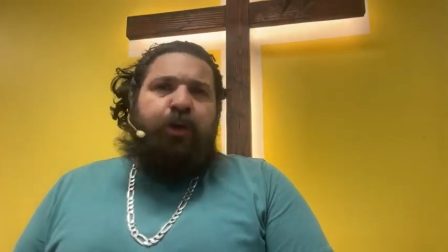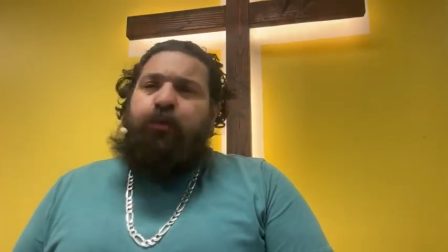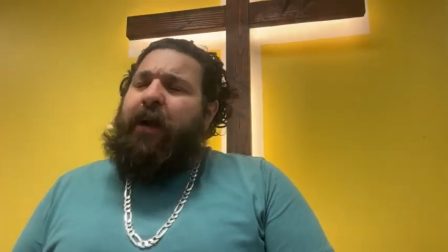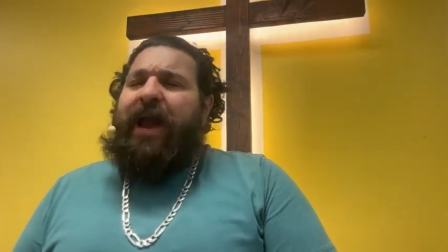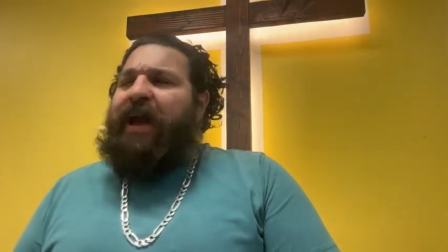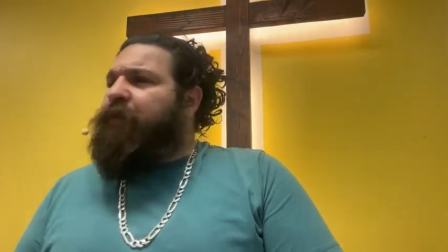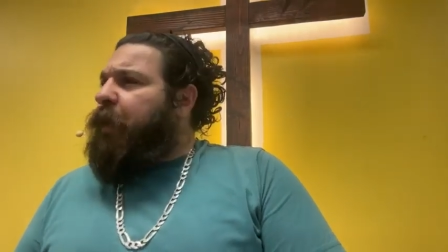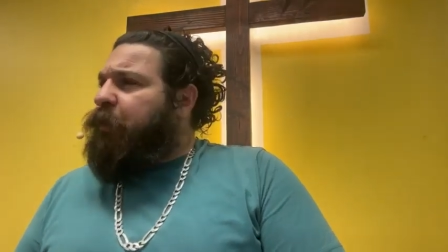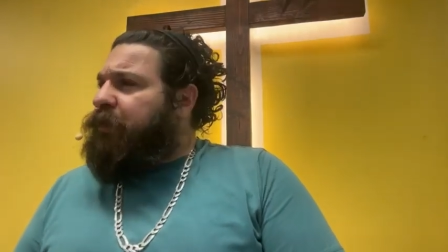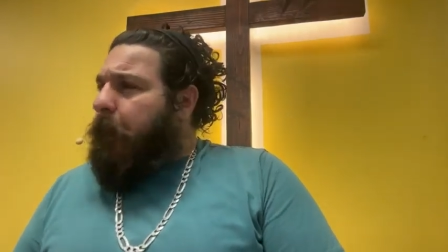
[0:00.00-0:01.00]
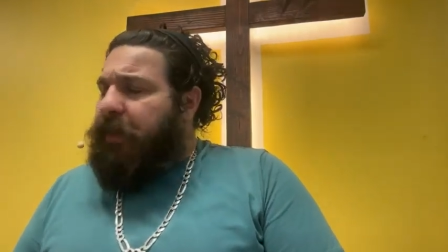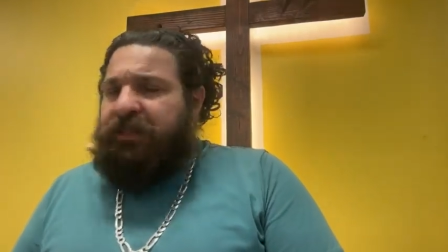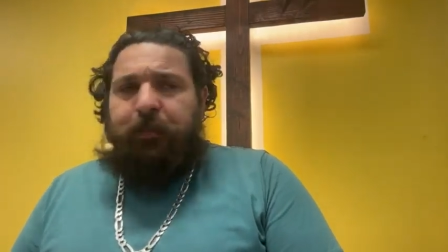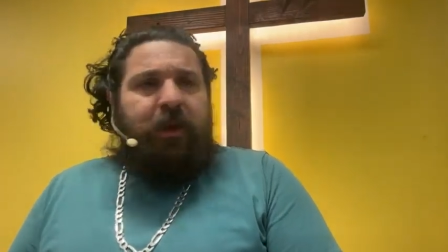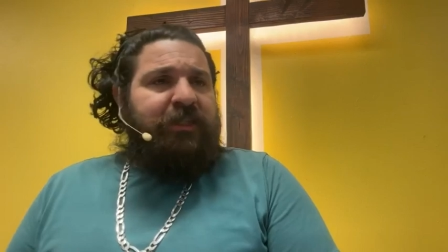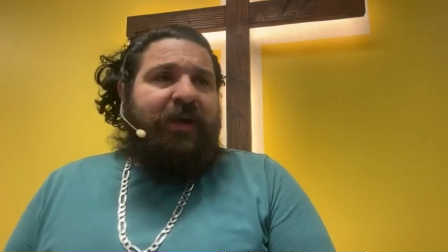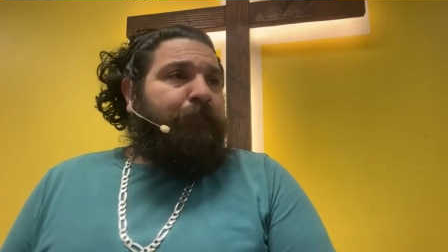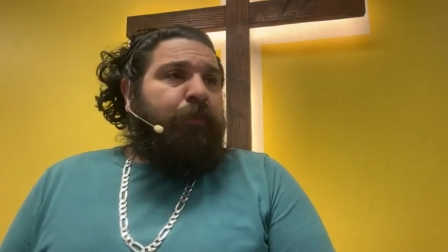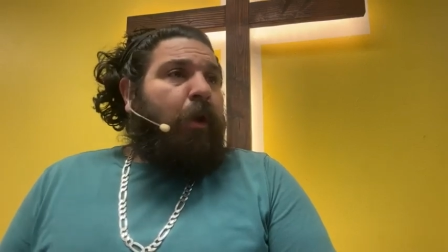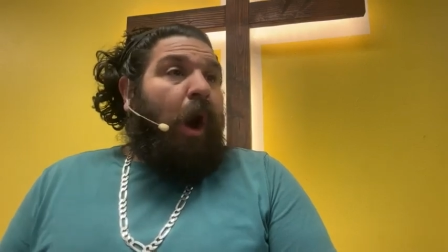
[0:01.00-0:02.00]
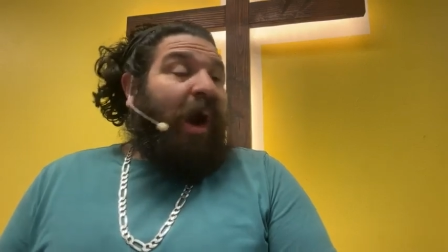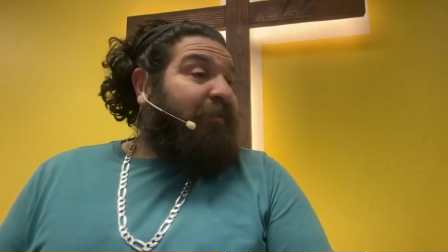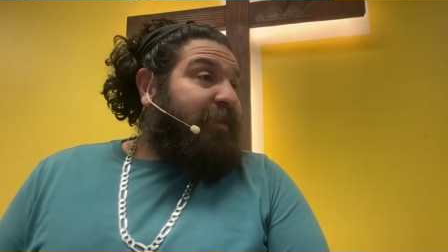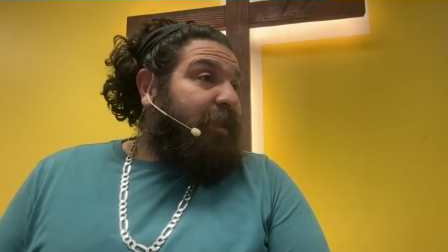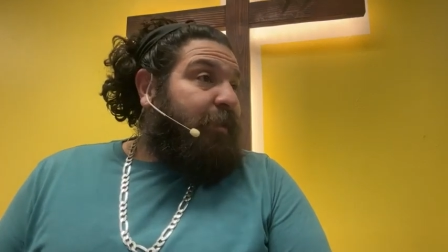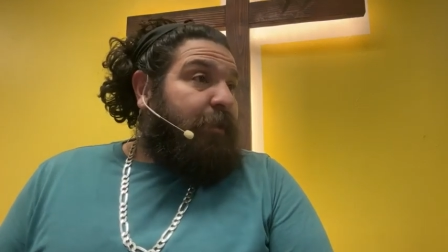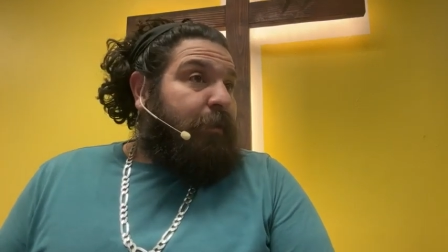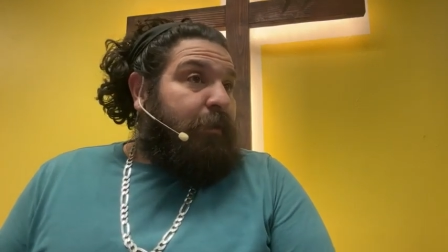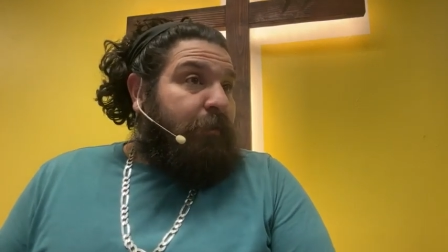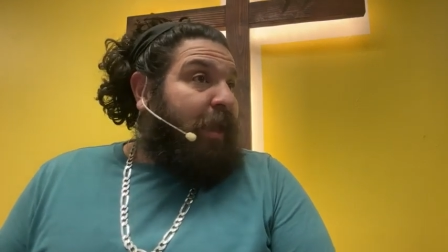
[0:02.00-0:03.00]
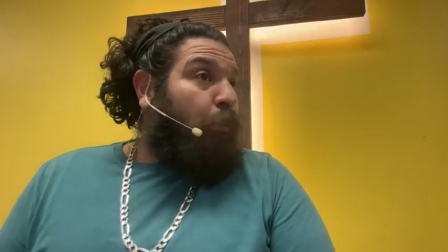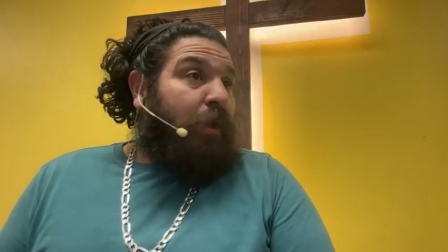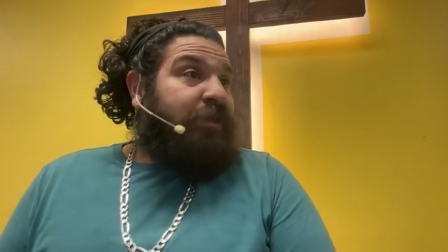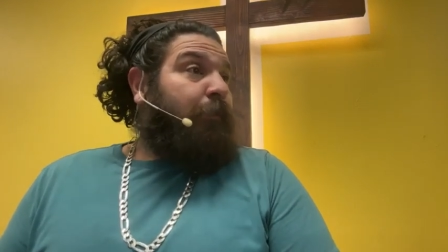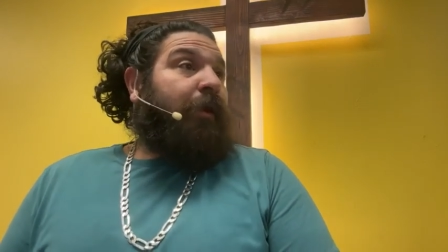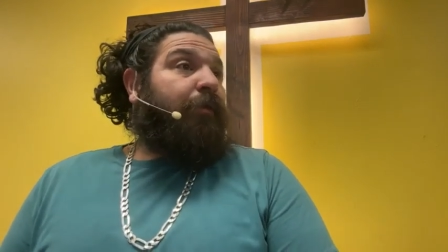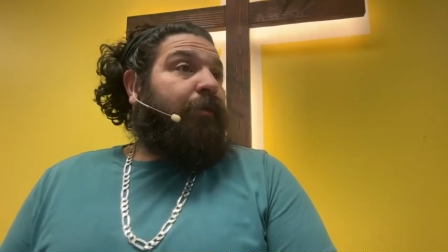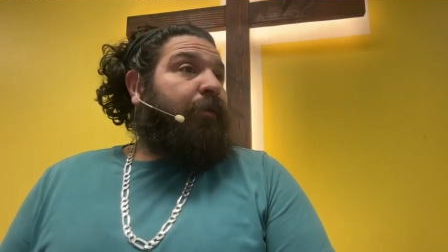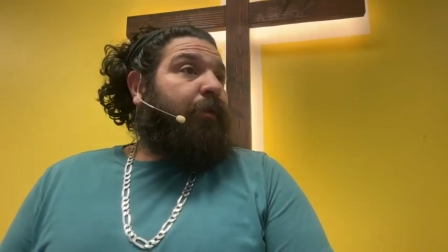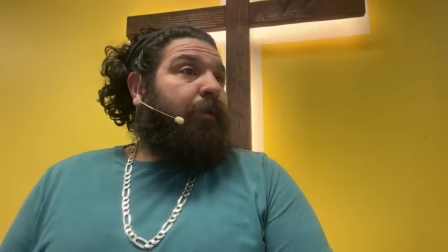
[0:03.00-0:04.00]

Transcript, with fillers: And you might have a mountaintop experience often, like once a month,